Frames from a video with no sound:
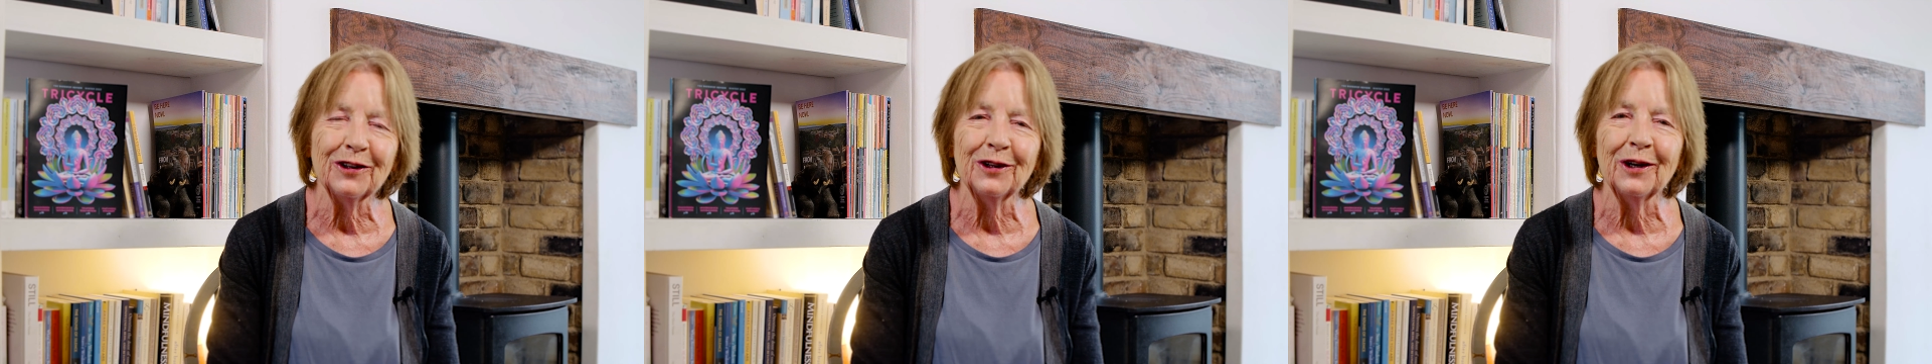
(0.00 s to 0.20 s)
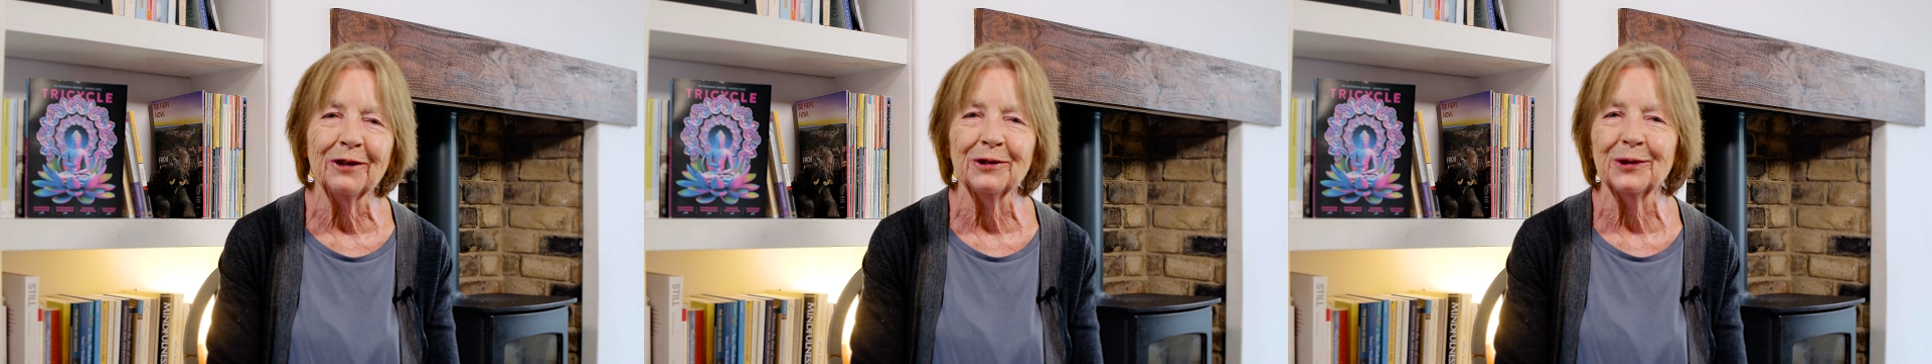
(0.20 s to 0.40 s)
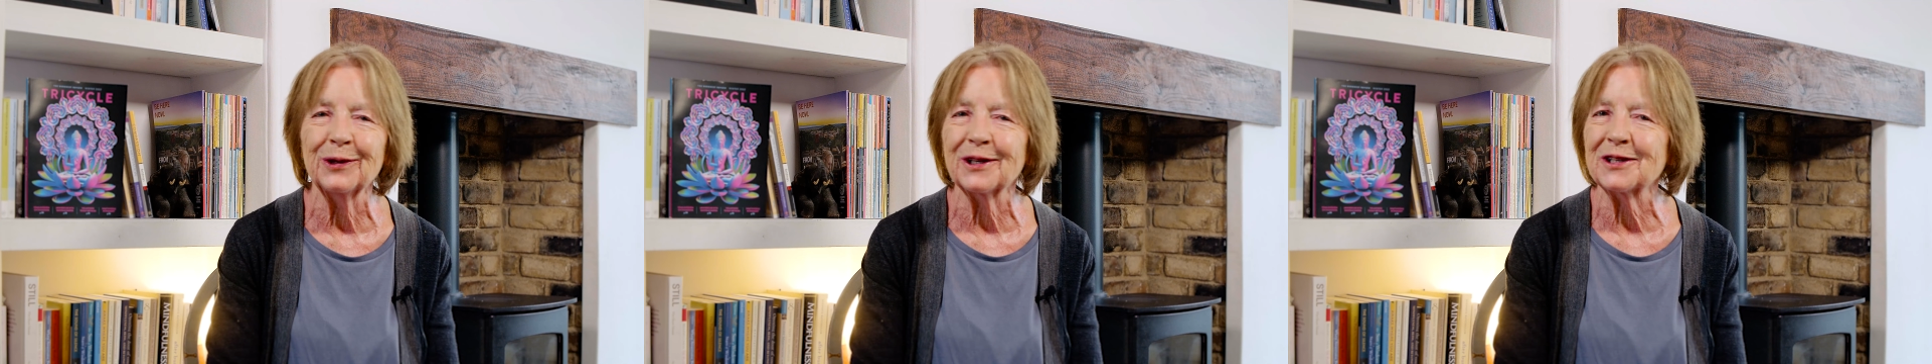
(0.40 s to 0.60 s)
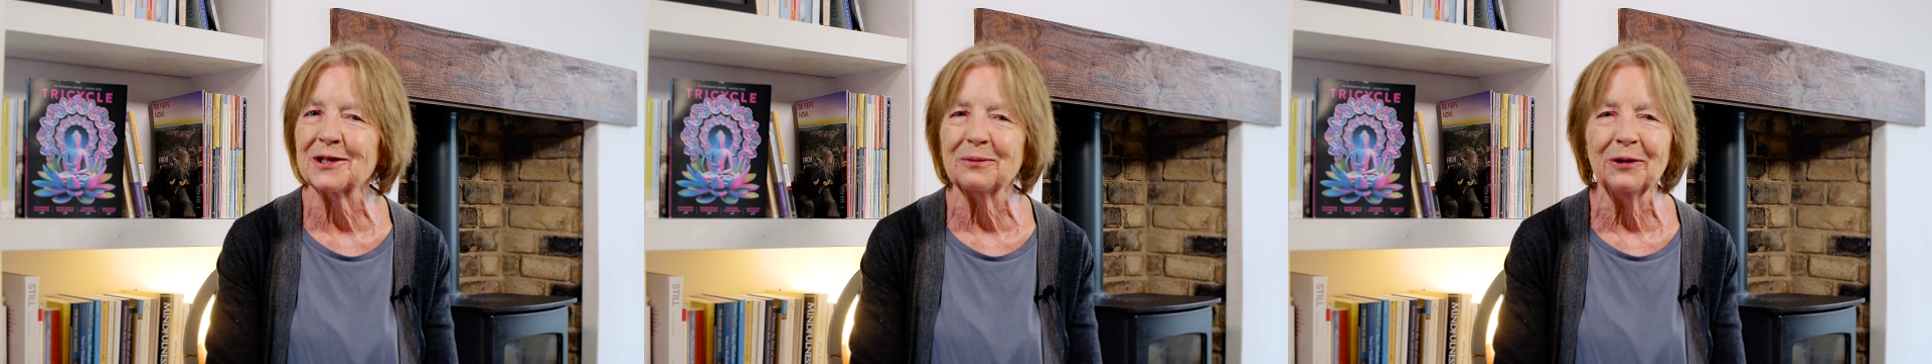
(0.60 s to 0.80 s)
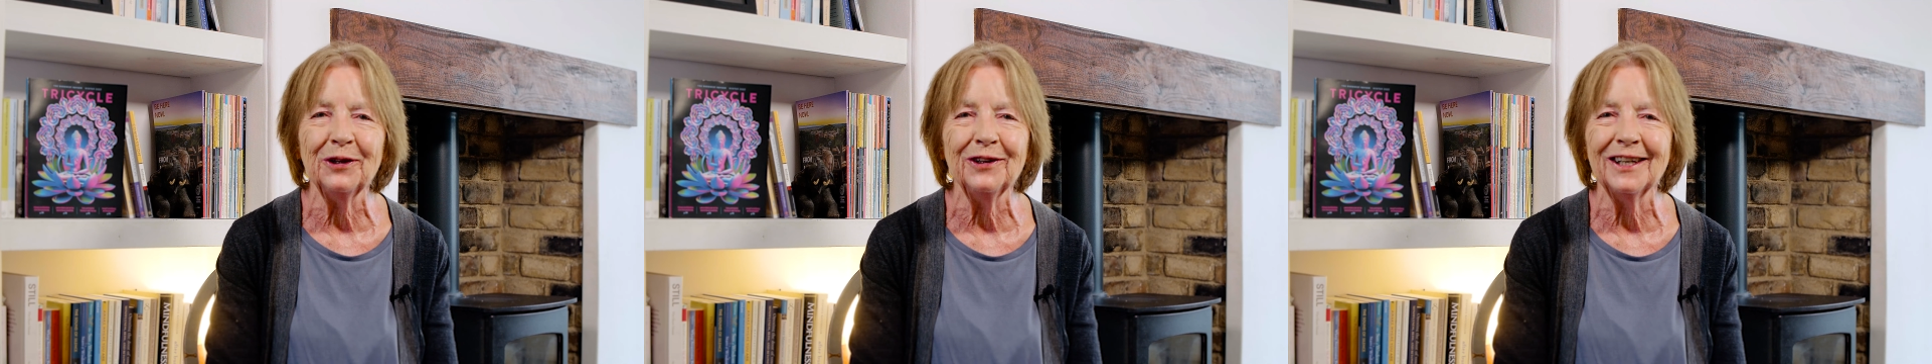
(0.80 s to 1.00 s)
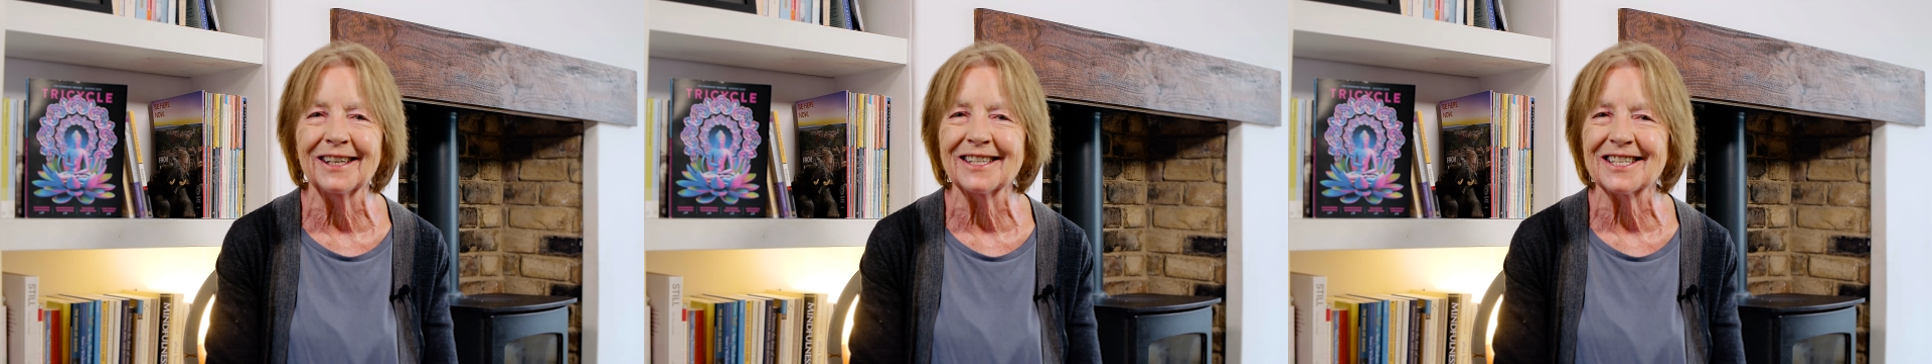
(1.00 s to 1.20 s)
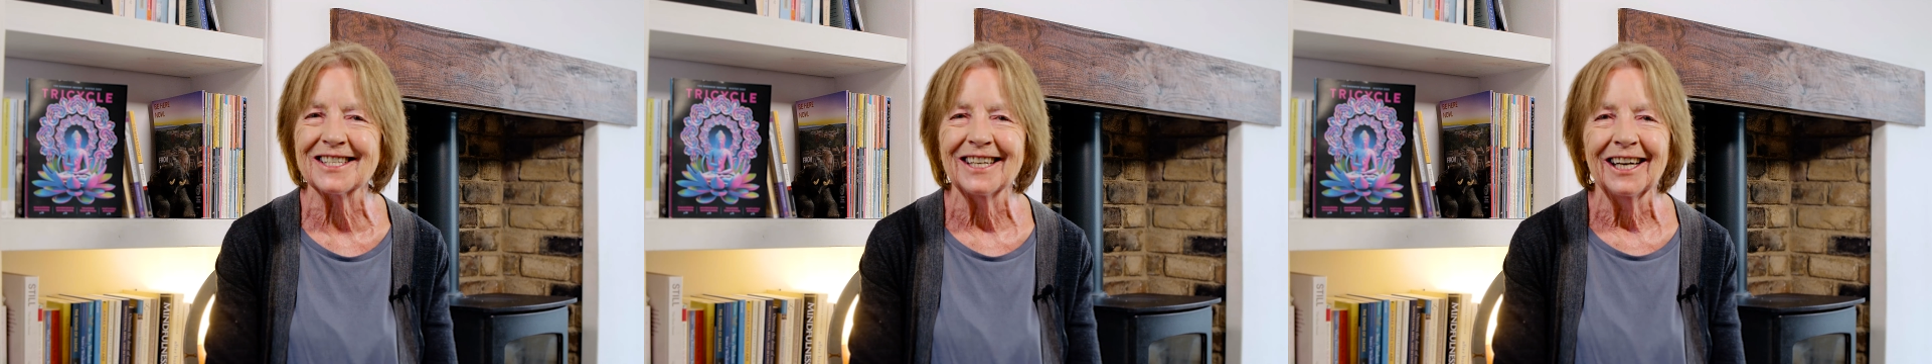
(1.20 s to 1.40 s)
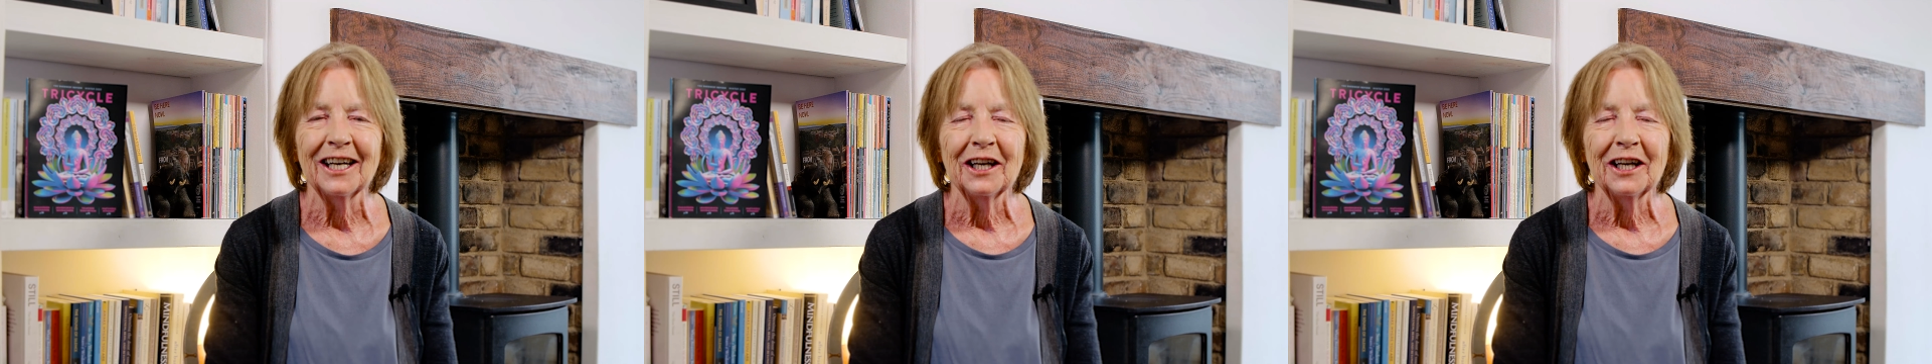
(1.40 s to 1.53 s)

on our own experience,